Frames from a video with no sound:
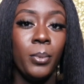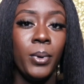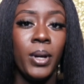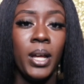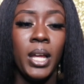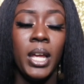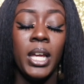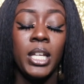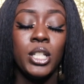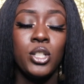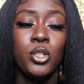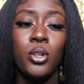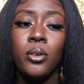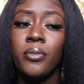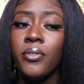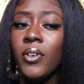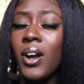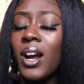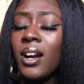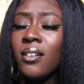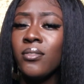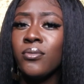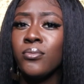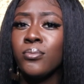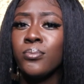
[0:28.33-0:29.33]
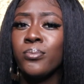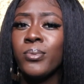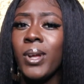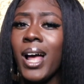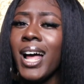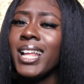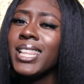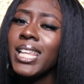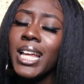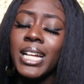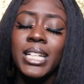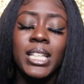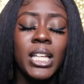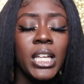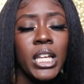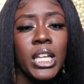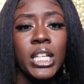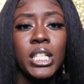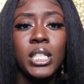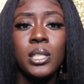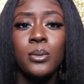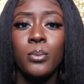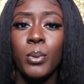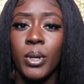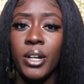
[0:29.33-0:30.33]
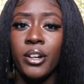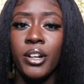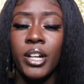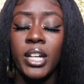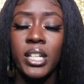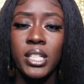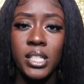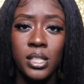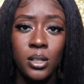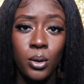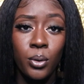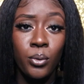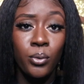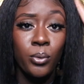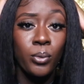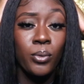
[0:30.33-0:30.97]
but so far I like the experience.